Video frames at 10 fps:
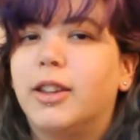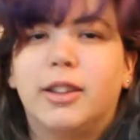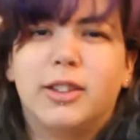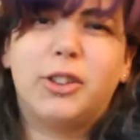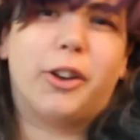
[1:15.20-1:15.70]

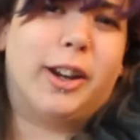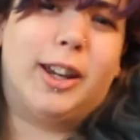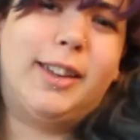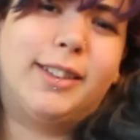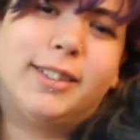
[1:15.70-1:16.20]

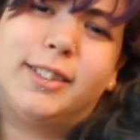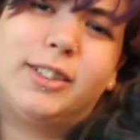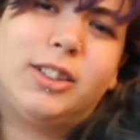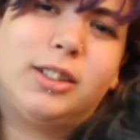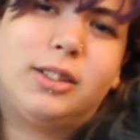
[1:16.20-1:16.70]
Sorry,
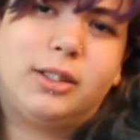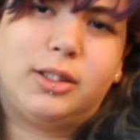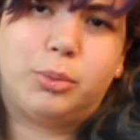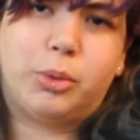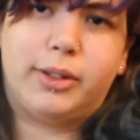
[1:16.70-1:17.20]
she
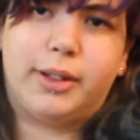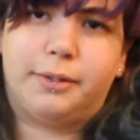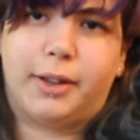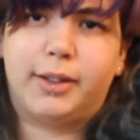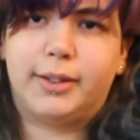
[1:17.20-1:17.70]
just wanted
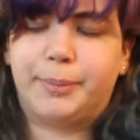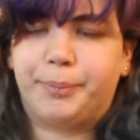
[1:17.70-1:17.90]
fuss.